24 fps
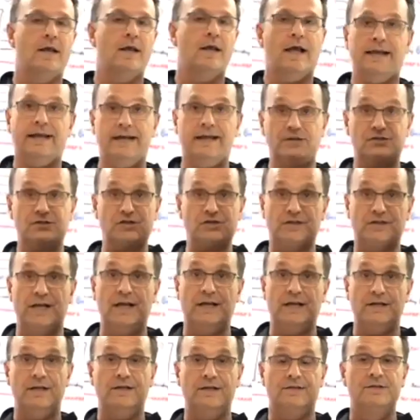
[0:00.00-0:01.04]
And it just,
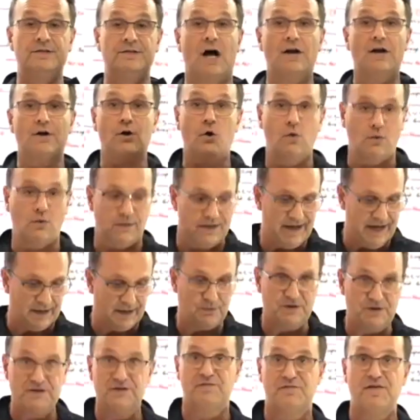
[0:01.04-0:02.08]
it, it's not only had
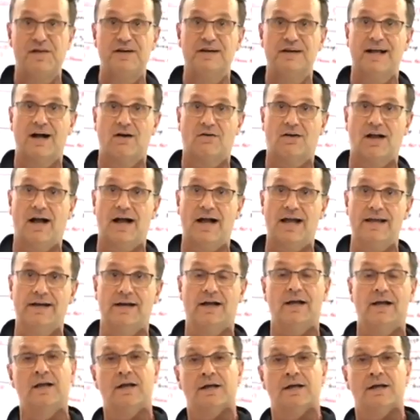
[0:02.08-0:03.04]
we defeated Al Qaeda,